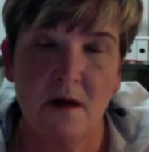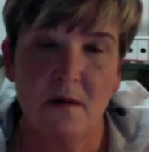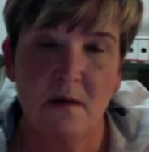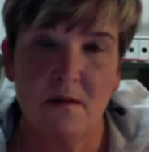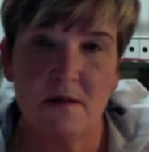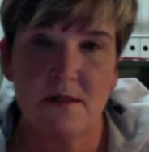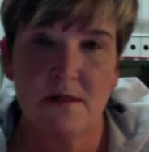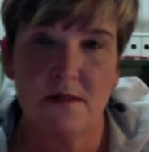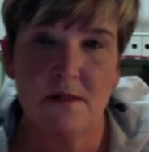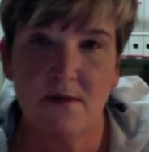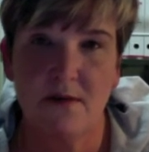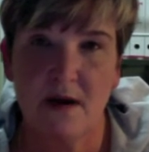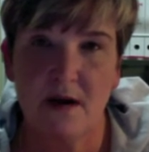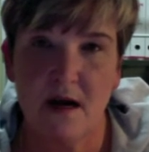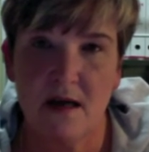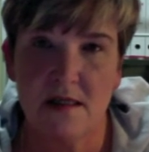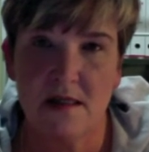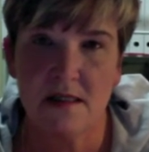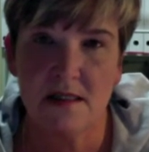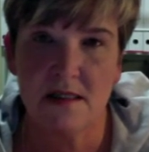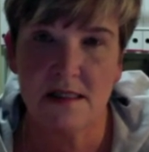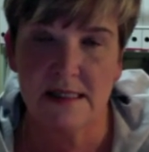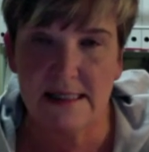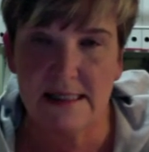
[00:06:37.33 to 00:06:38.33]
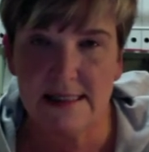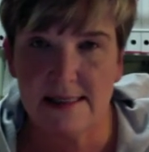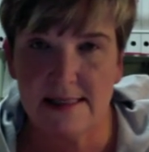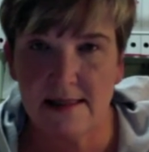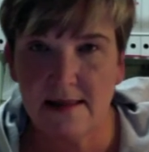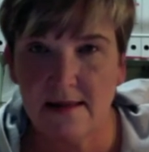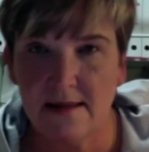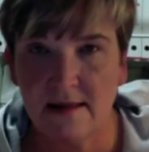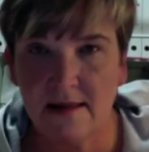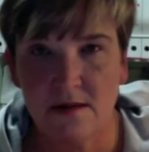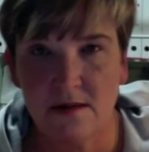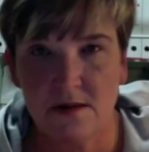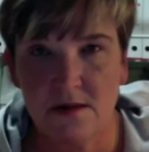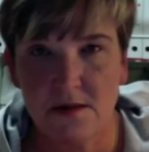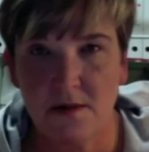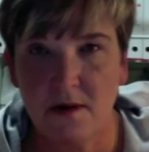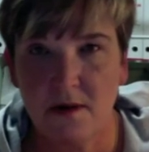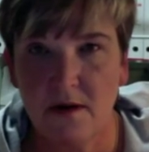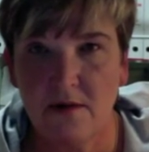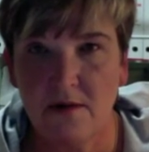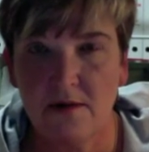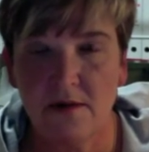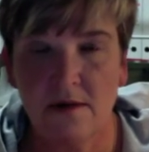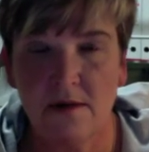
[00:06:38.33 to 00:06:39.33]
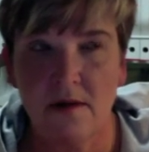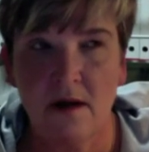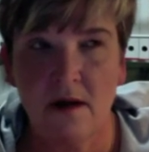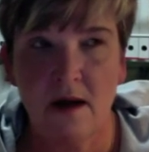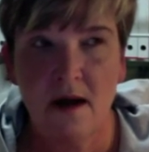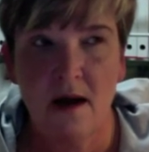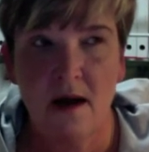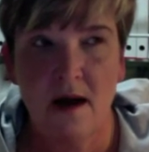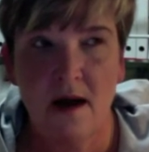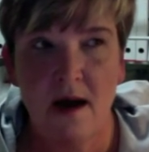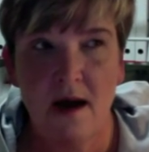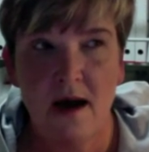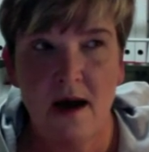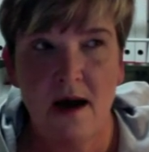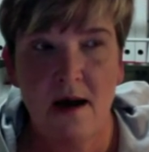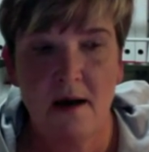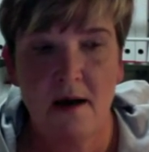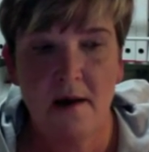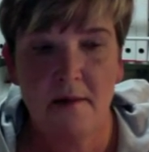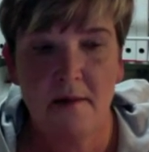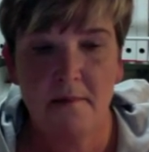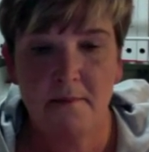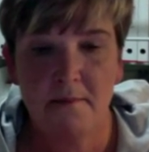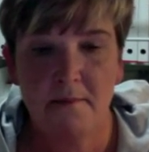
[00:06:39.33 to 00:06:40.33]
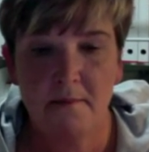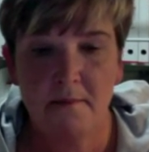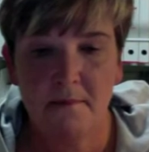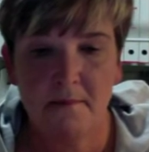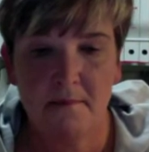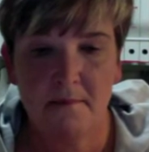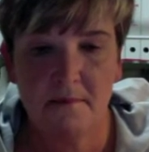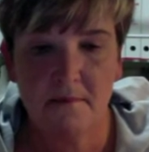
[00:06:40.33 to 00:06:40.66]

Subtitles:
whereas for us it's this Sunday the 12th.